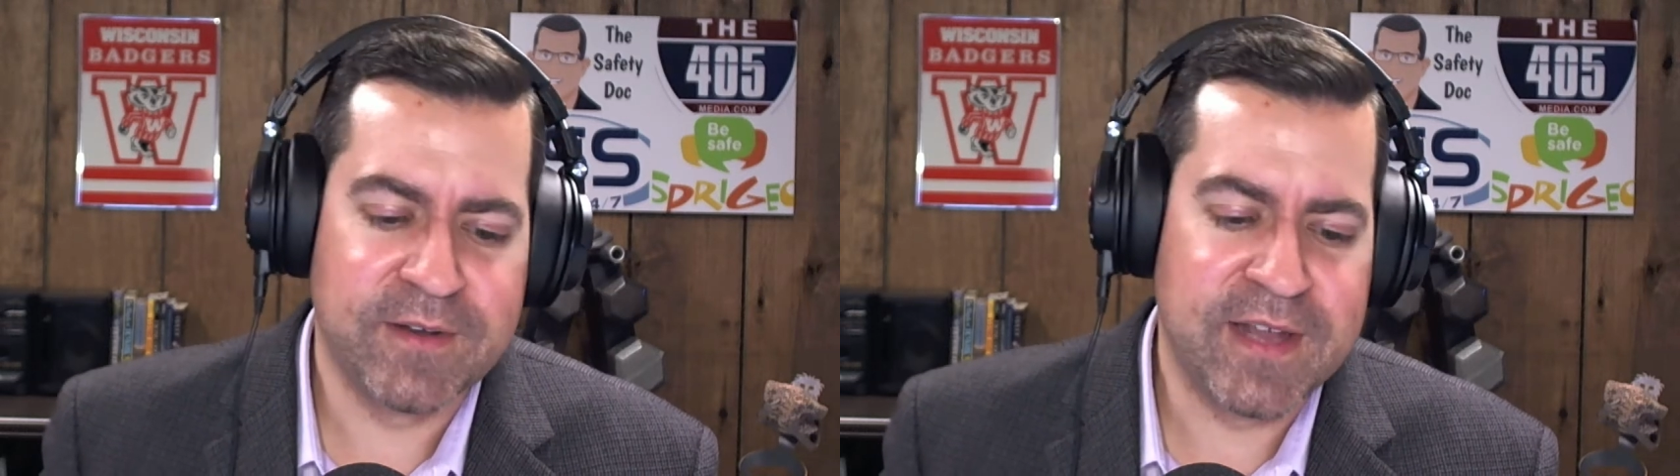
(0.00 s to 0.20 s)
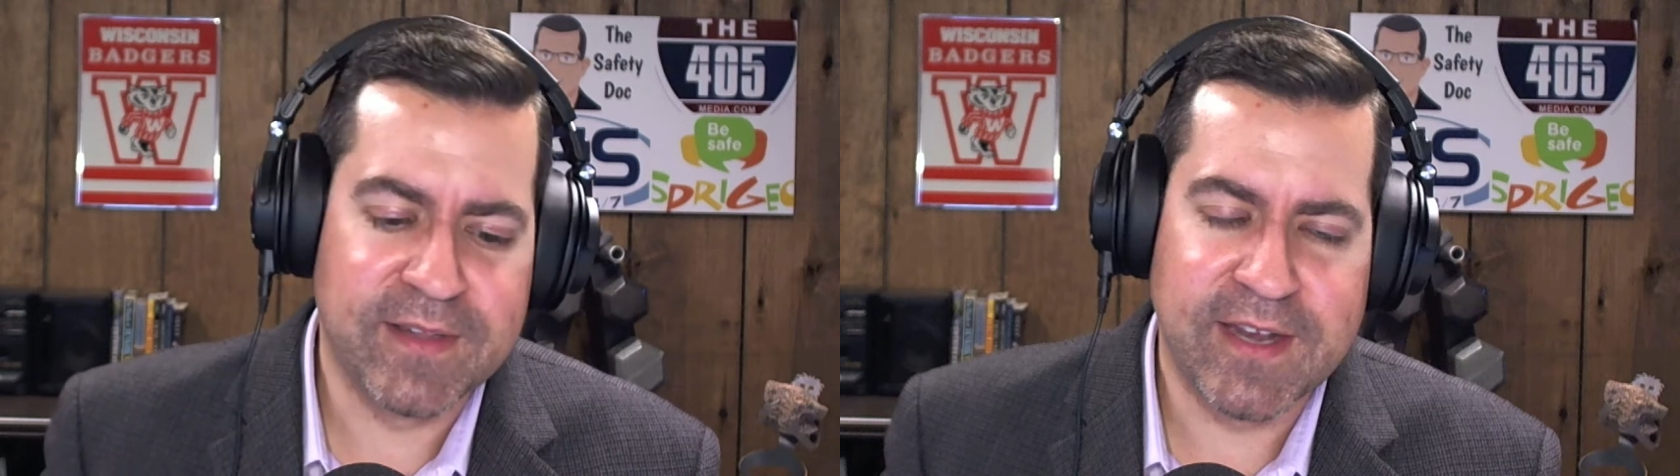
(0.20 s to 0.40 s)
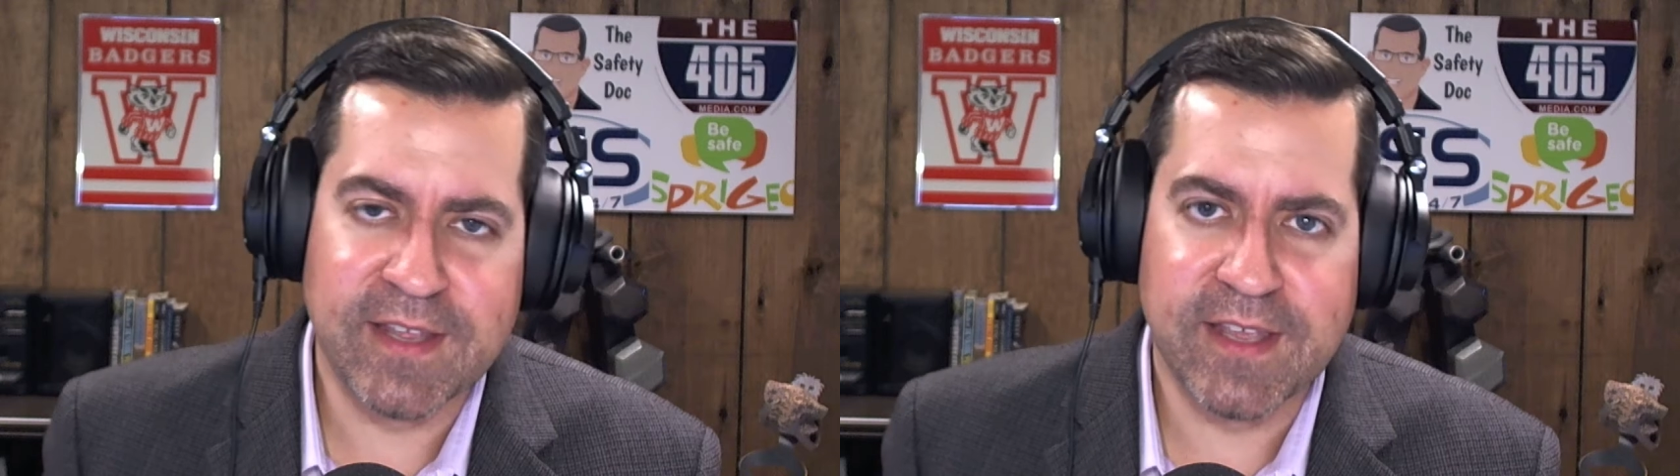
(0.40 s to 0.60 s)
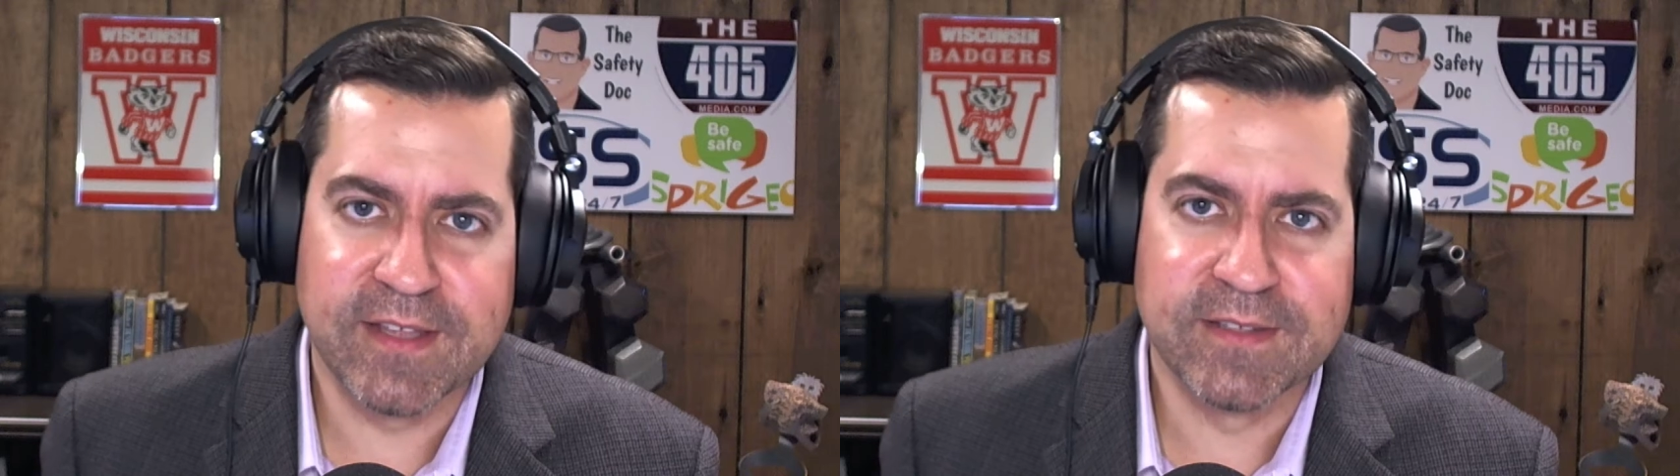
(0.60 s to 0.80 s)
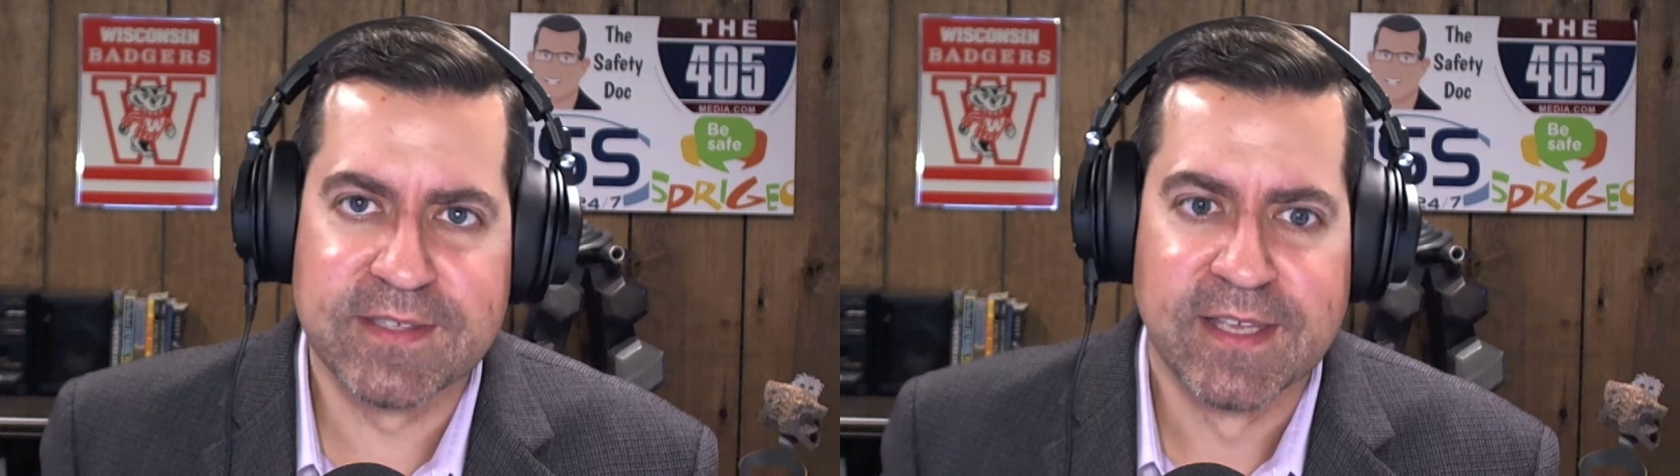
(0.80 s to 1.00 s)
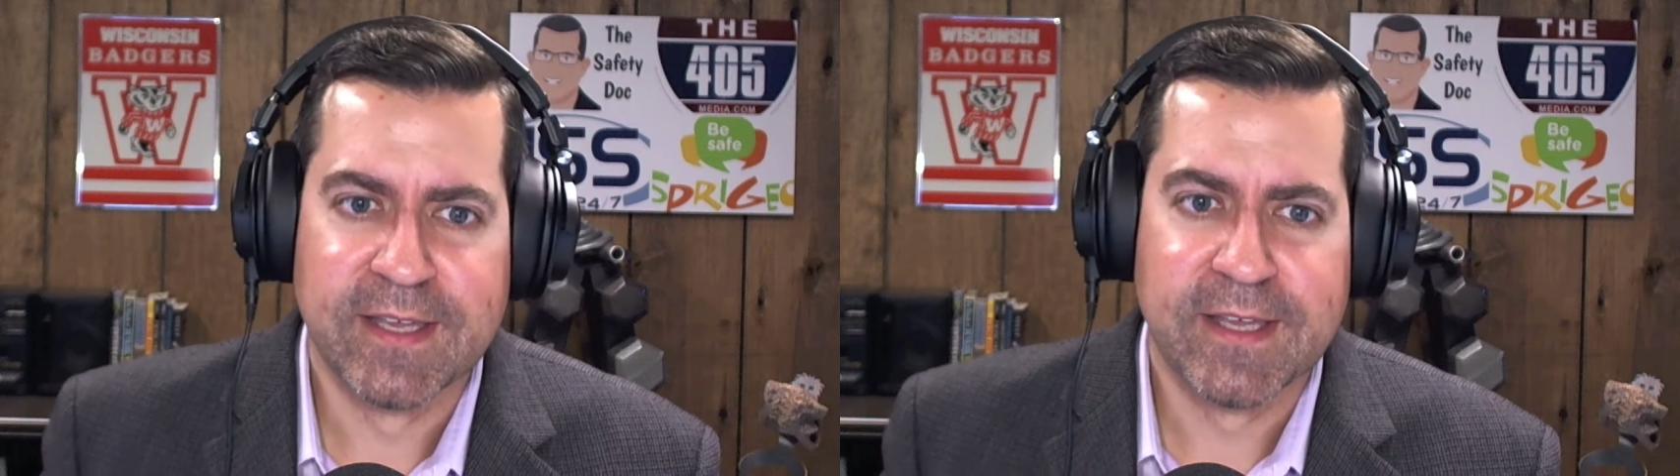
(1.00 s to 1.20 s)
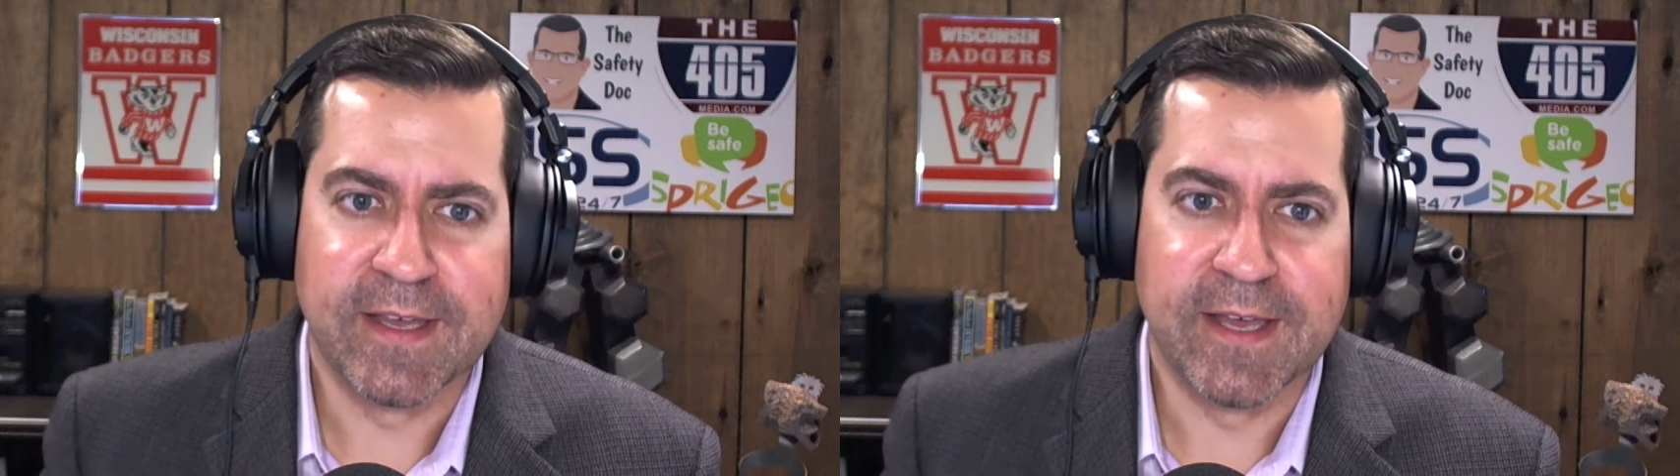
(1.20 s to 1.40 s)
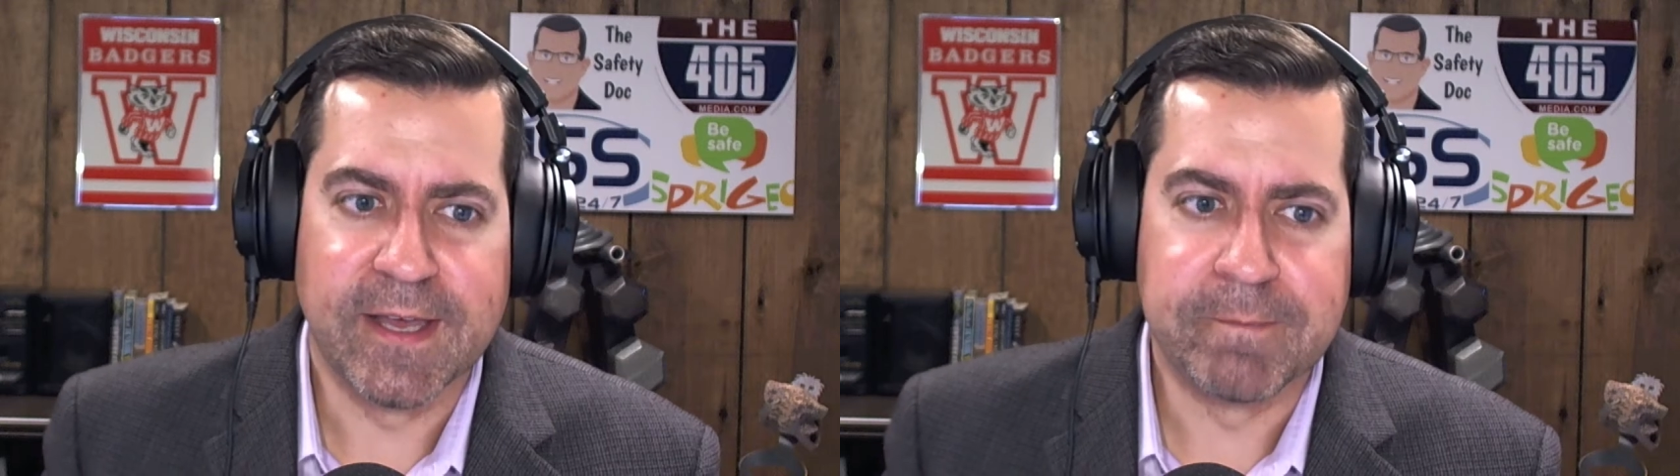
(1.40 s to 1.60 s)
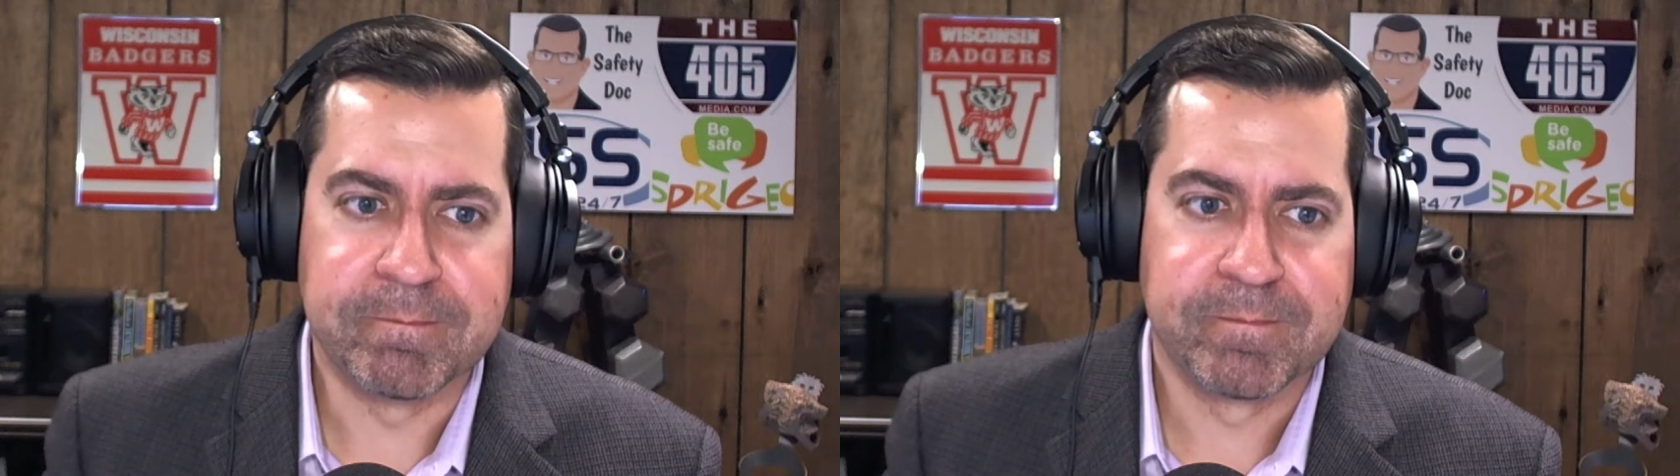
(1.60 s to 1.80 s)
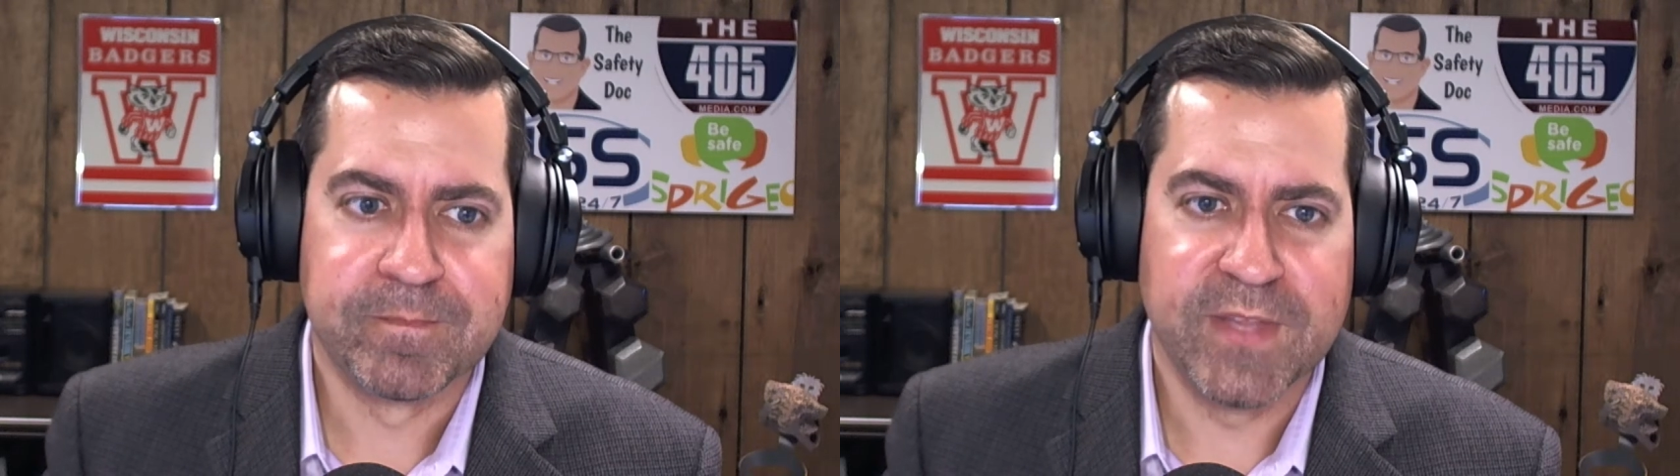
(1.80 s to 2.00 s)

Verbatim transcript: You're not letting kids, um,